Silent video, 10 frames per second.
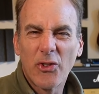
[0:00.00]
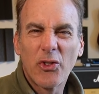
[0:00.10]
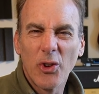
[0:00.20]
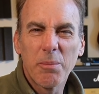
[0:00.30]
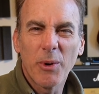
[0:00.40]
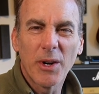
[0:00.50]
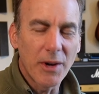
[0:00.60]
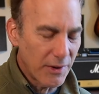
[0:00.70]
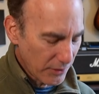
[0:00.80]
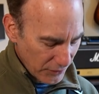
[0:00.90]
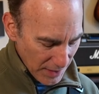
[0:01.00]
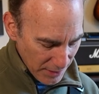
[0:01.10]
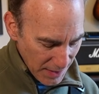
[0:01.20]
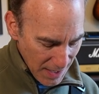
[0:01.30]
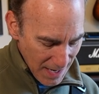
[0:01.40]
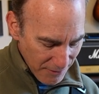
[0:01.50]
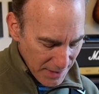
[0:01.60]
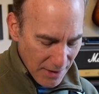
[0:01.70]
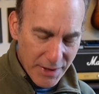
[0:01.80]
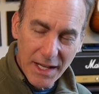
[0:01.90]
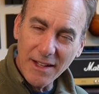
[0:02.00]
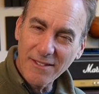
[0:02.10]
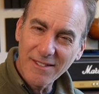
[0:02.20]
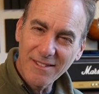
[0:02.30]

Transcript: Super aggressive sounding. Every now and again, he'll